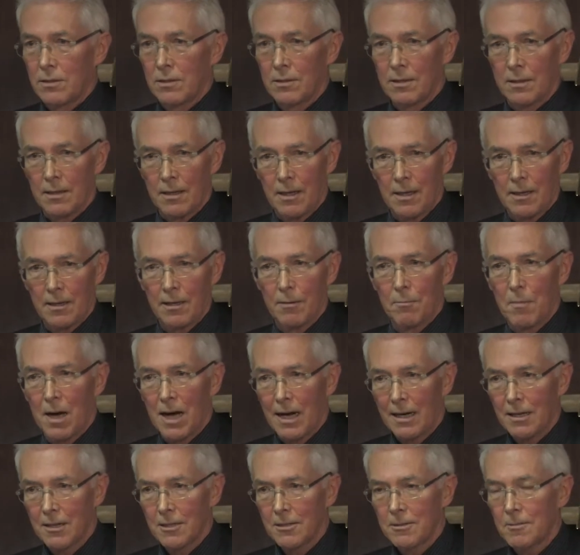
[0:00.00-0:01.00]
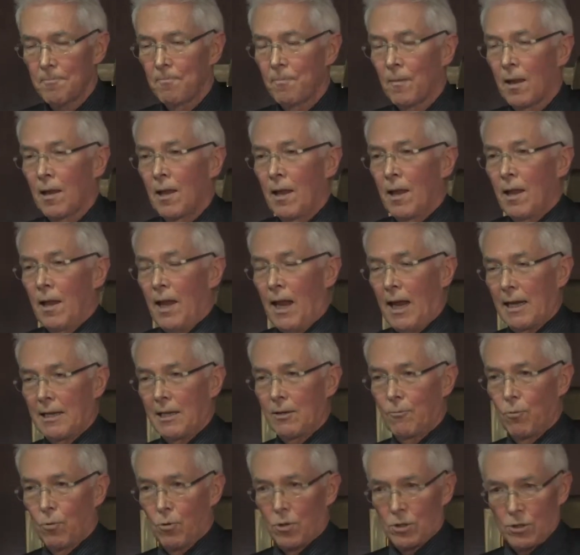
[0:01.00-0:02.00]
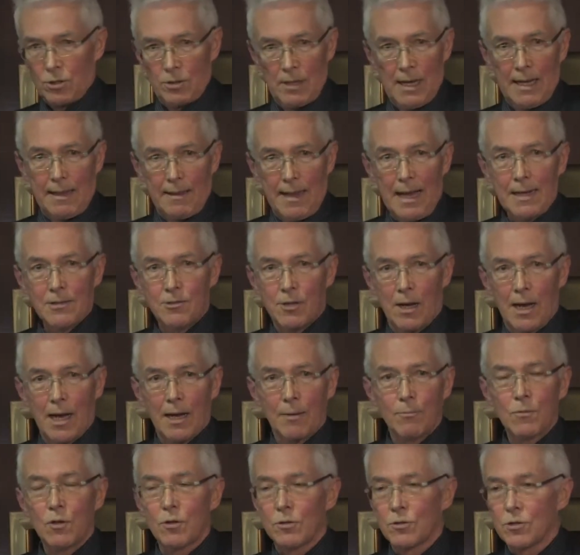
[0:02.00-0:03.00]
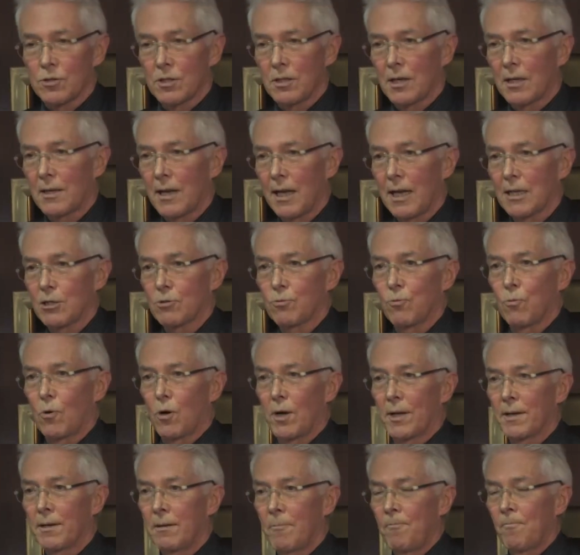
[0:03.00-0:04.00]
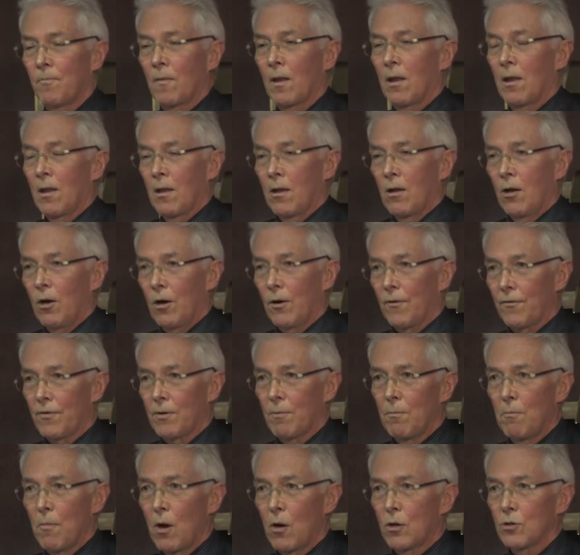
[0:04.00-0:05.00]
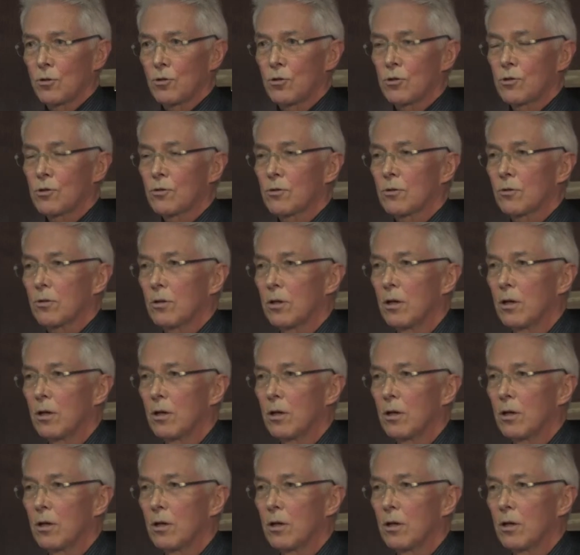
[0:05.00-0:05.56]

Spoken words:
in the market, and it was at that time considered as one of the most